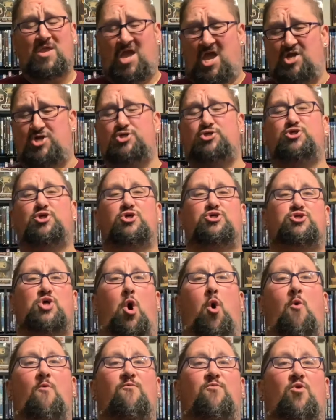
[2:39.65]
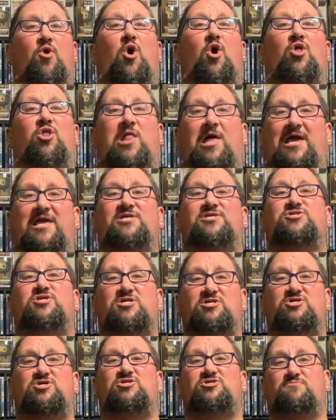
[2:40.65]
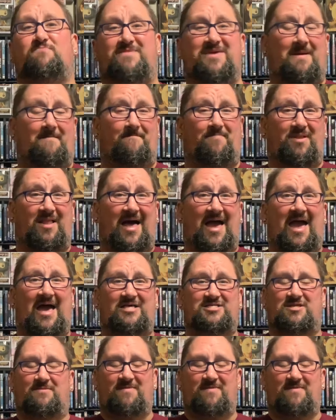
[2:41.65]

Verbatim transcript: It just looks overall like it's going to just be a blast.